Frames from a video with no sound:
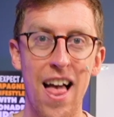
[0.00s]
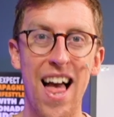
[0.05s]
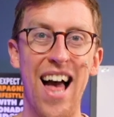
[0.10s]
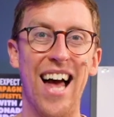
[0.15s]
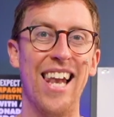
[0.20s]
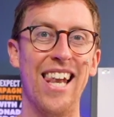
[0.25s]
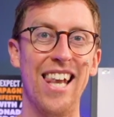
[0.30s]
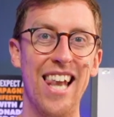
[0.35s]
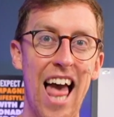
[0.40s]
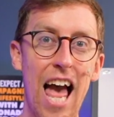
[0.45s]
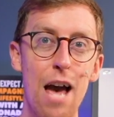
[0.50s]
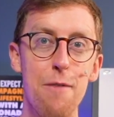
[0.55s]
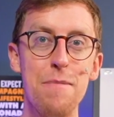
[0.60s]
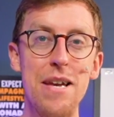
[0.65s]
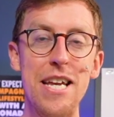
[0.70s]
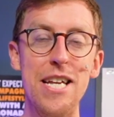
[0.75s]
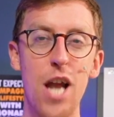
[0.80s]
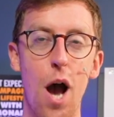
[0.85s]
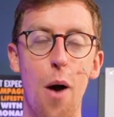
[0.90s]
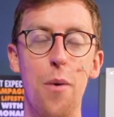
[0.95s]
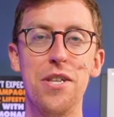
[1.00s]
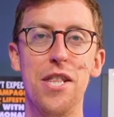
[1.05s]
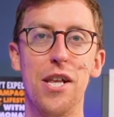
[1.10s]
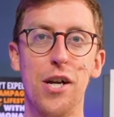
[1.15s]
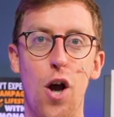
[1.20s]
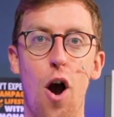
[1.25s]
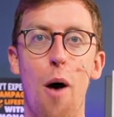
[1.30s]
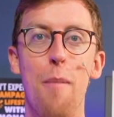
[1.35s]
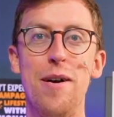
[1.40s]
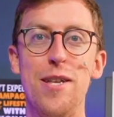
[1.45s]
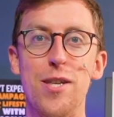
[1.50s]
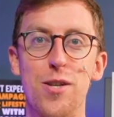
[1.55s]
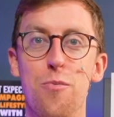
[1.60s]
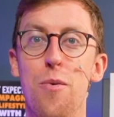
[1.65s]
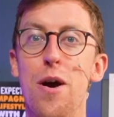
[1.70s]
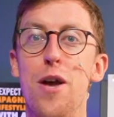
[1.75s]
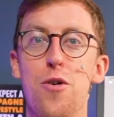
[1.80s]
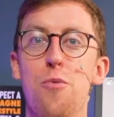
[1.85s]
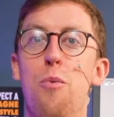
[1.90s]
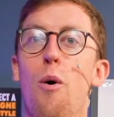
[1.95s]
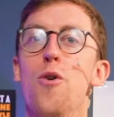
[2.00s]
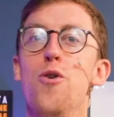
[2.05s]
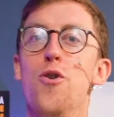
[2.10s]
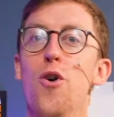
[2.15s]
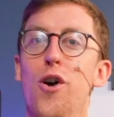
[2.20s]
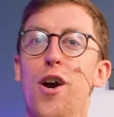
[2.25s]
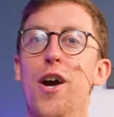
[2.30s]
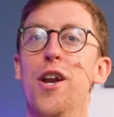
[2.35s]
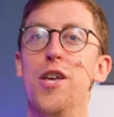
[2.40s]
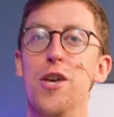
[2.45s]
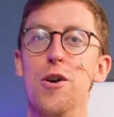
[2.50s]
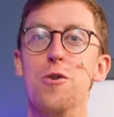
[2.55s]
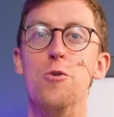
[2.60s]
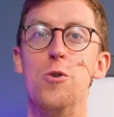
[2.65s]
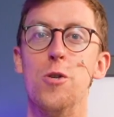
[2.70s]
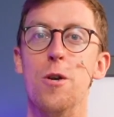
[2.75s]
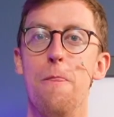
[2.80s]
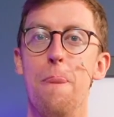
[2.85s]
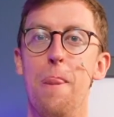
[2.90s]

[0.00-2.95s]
Let me know in the comments which one you're gonna use.